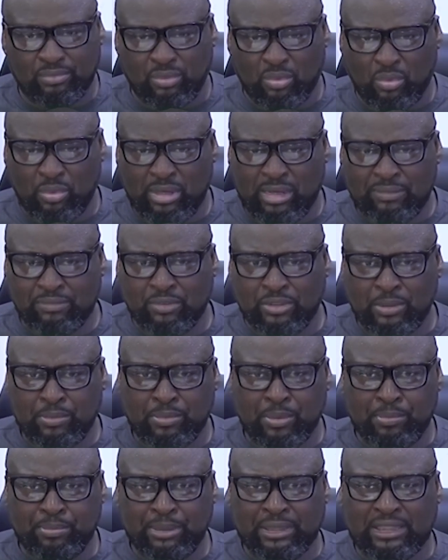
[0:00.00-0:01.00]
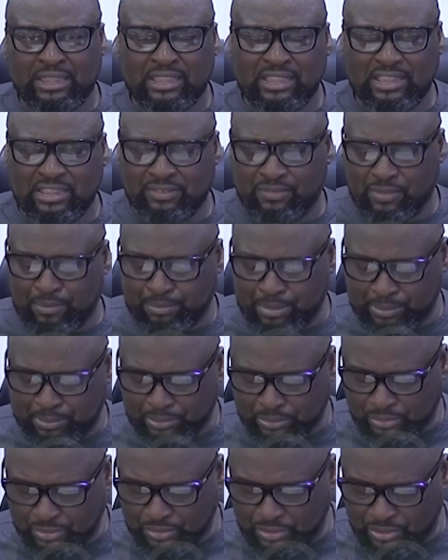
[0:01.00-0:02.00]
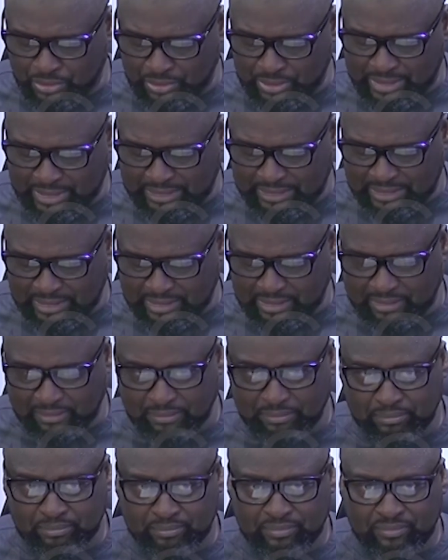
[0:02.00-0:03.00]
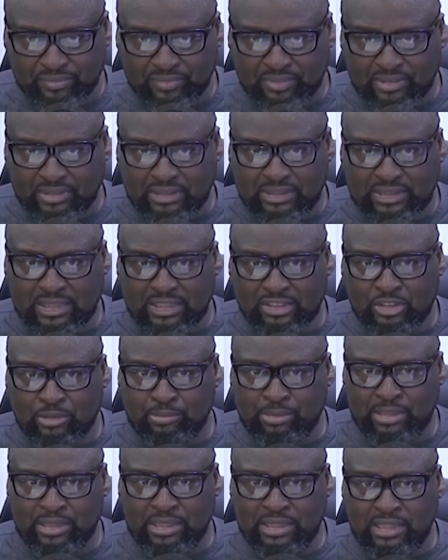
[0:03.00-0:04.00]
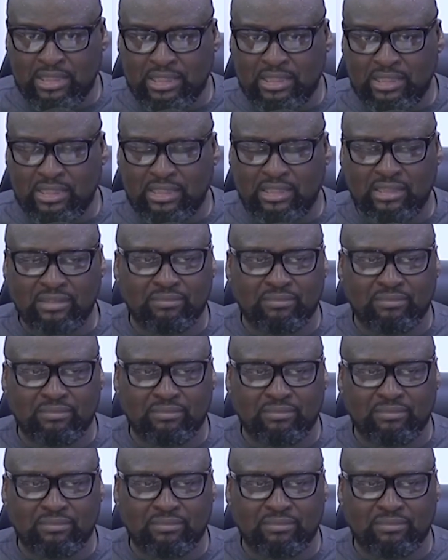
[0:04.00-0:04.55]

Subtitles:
We have to keep repeating this for people to know that there are so many